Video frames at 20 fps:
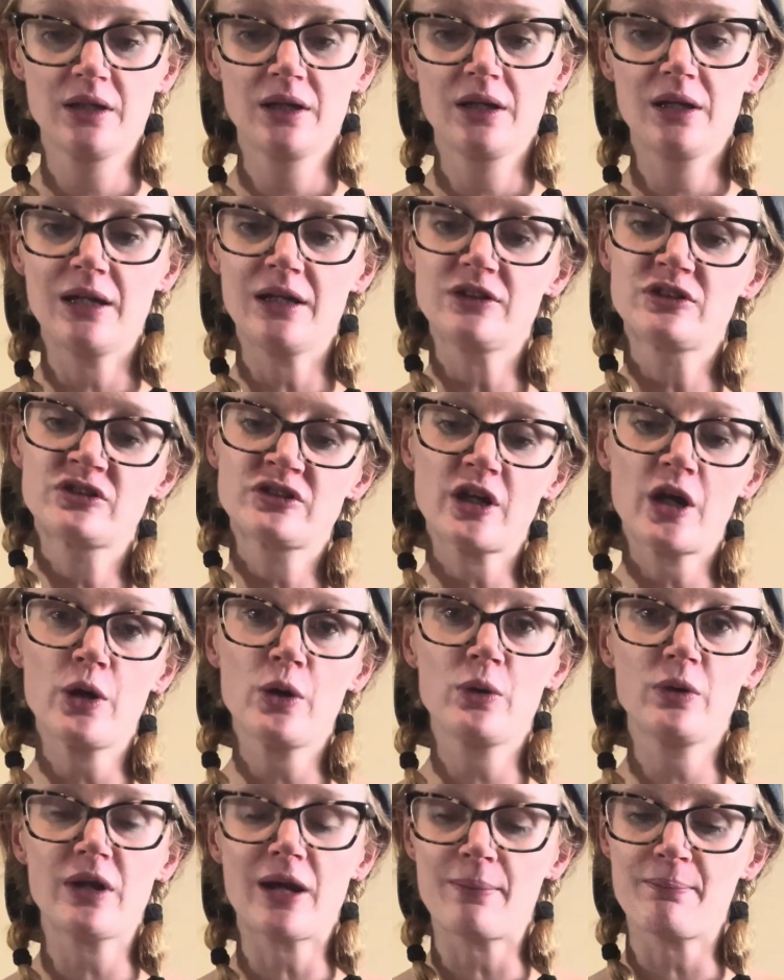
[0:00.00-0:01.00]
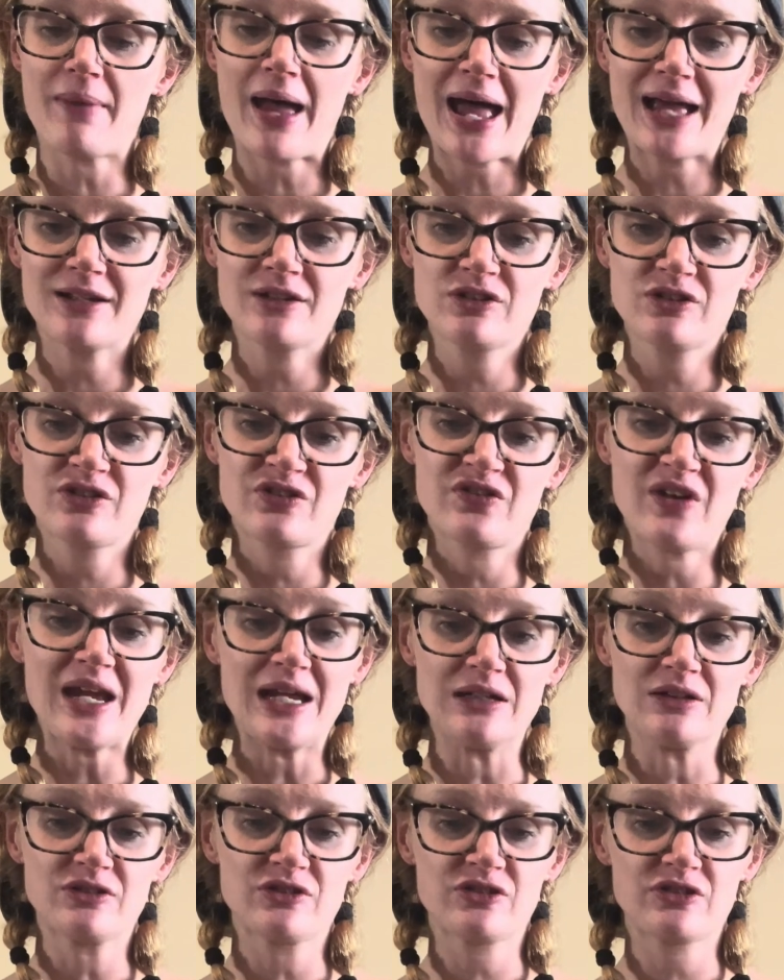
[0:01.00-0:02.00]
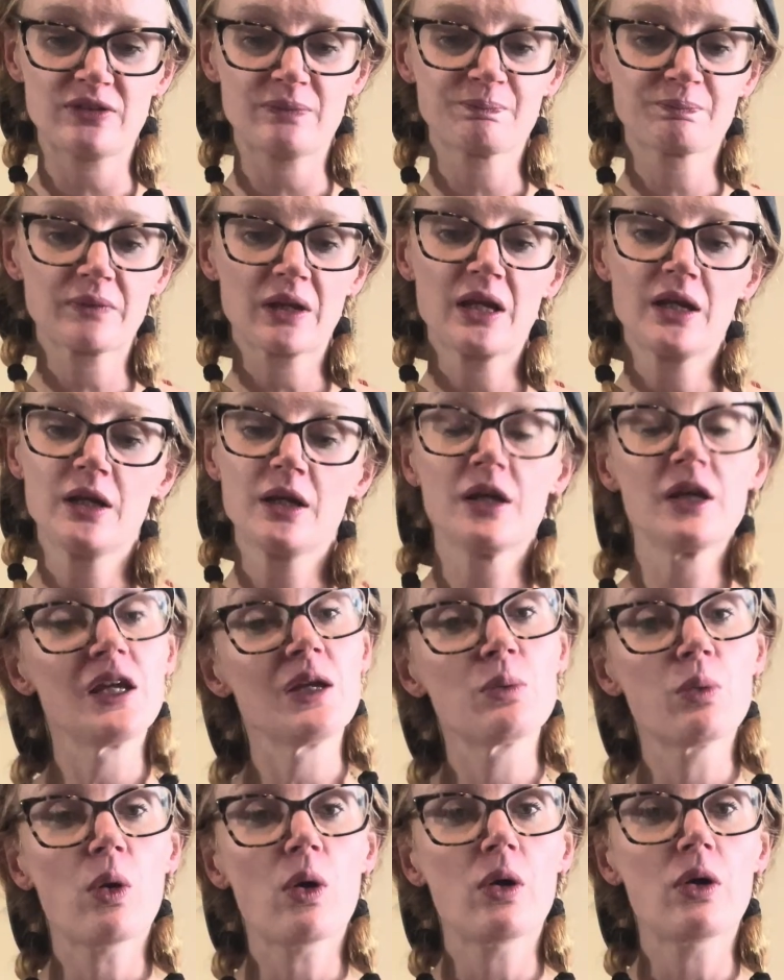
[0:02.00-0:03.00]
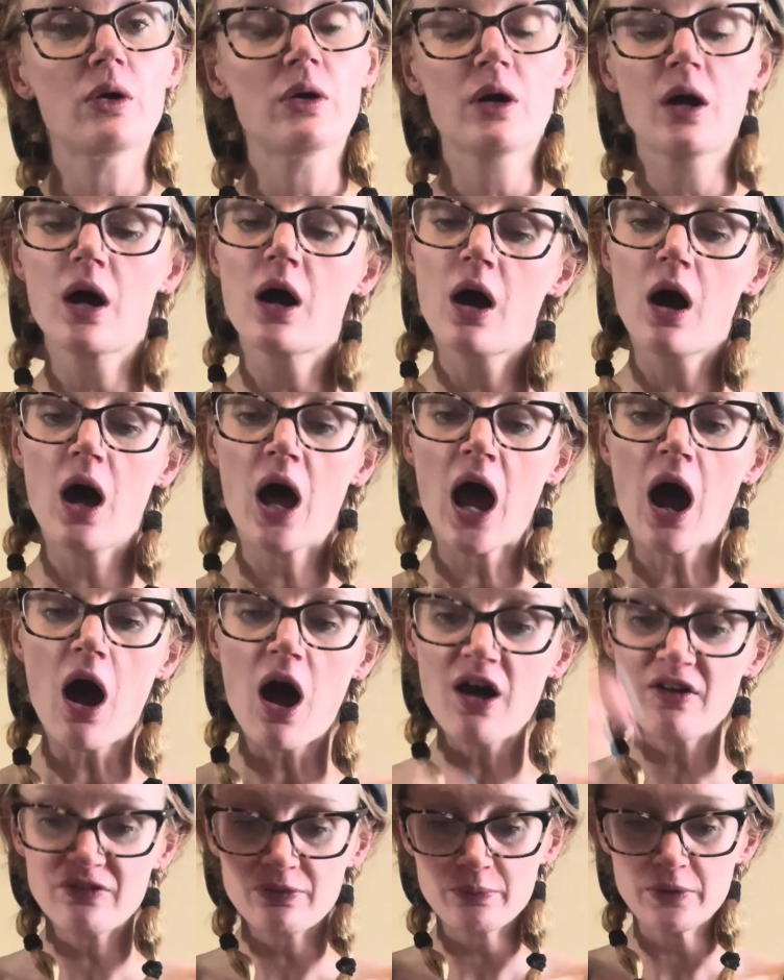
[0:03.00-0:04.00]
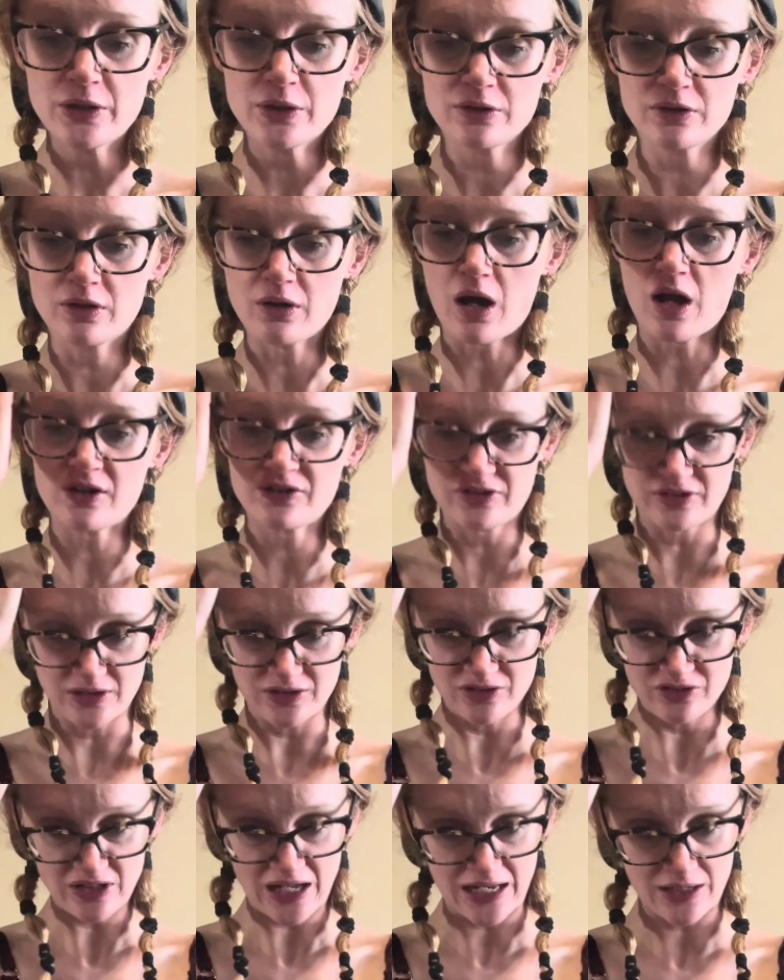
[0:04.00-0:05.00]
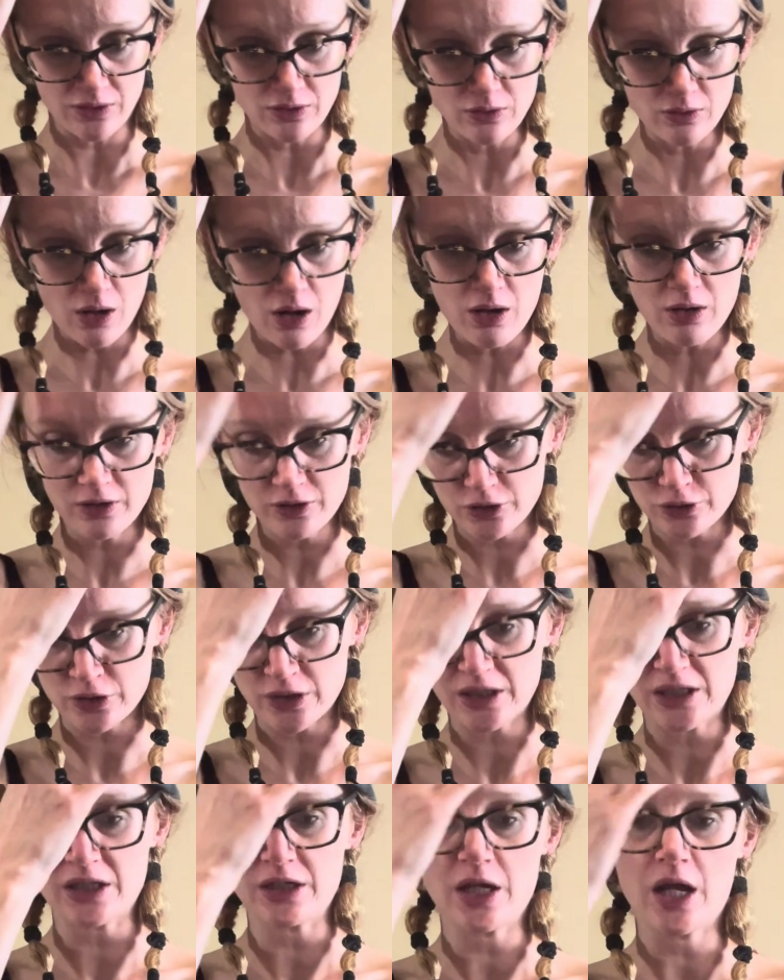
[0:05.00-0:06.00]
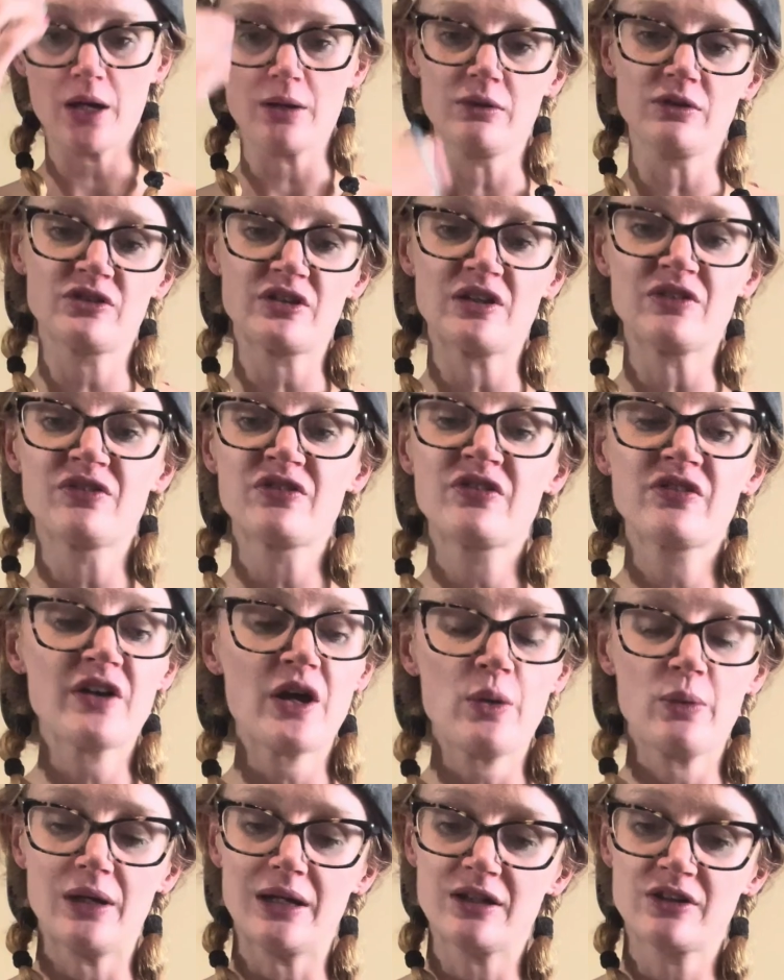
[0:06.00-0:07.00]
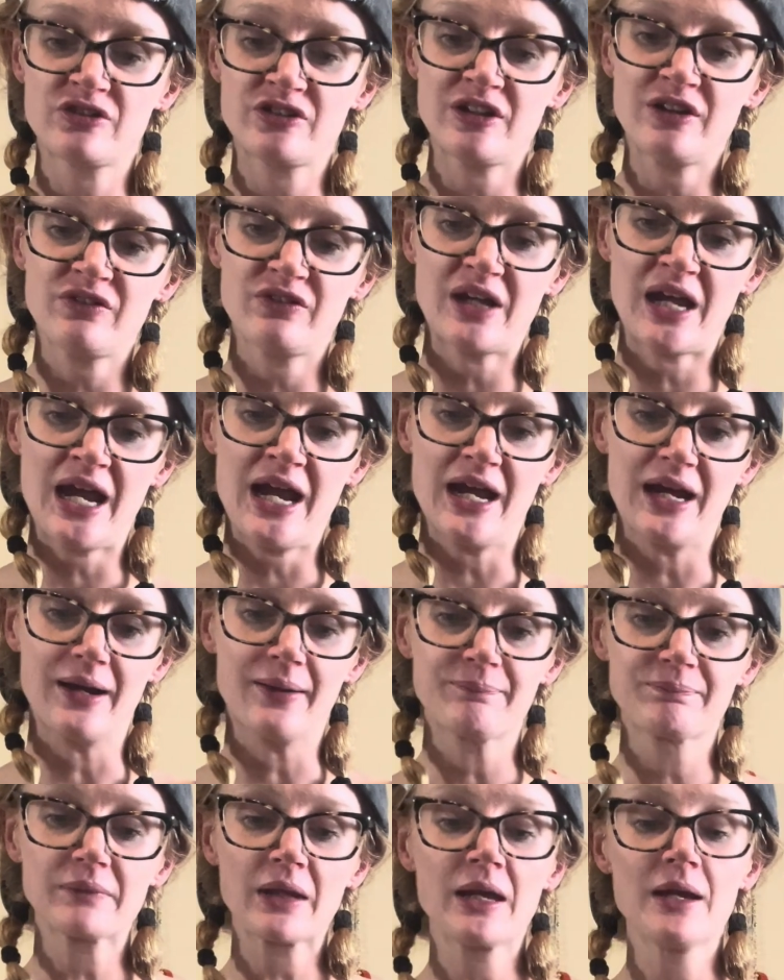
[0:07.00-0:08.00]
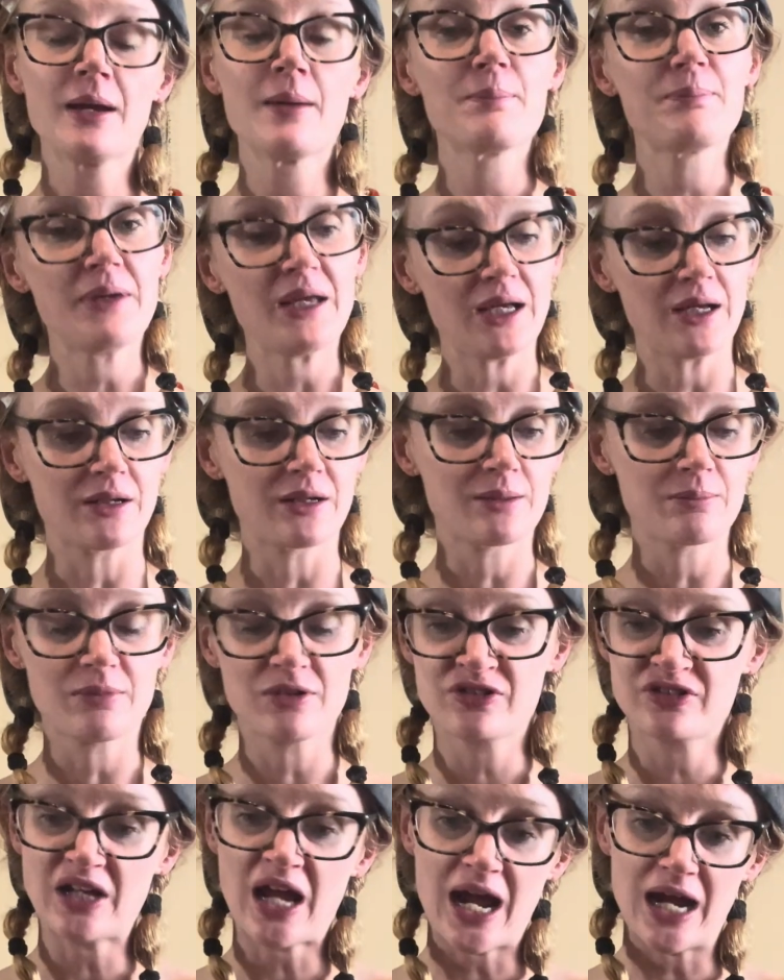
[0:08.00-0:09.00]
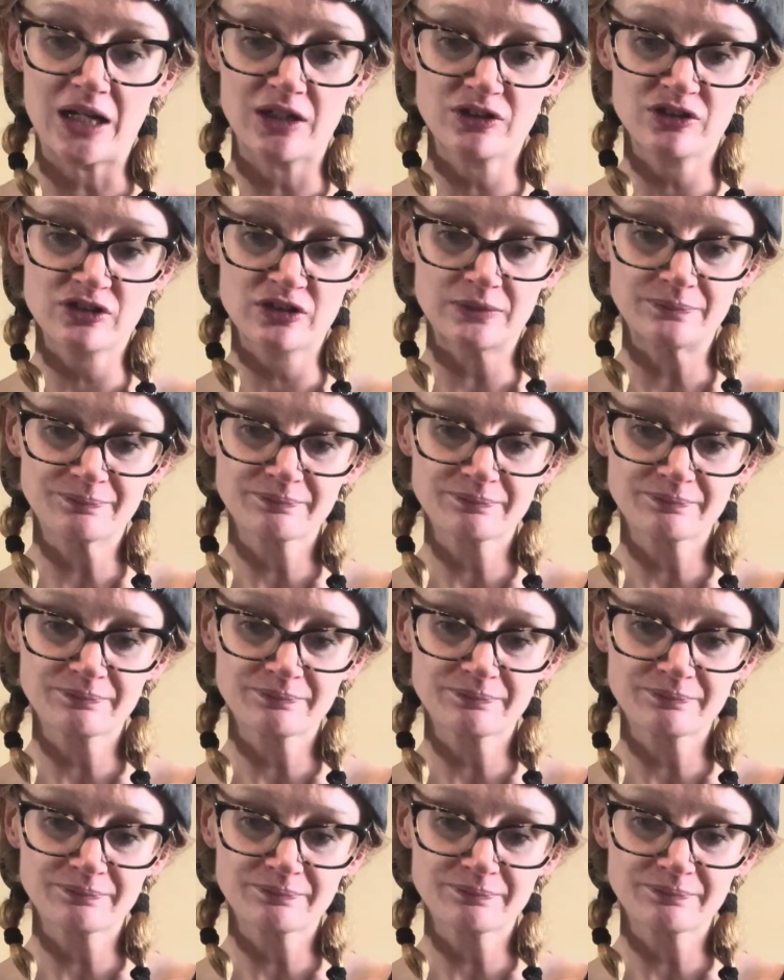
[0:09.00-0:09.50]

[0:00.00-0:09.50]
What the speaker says: It showed a man's face. He wore half-moon glasses, had a long, crooked nose, and flowing silver hair, beard, and moustache.